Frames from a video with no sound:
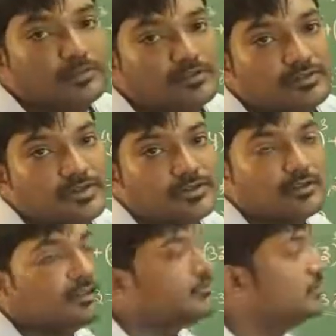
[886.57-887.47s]
Isn't
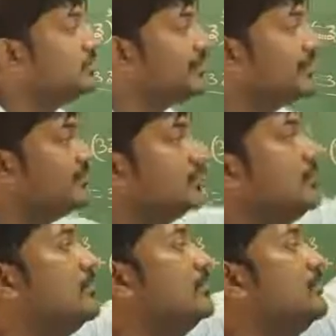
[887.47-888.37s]
it? So that is
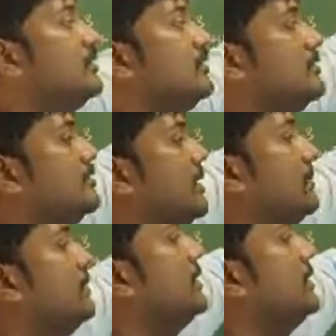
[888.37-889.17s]
your sum.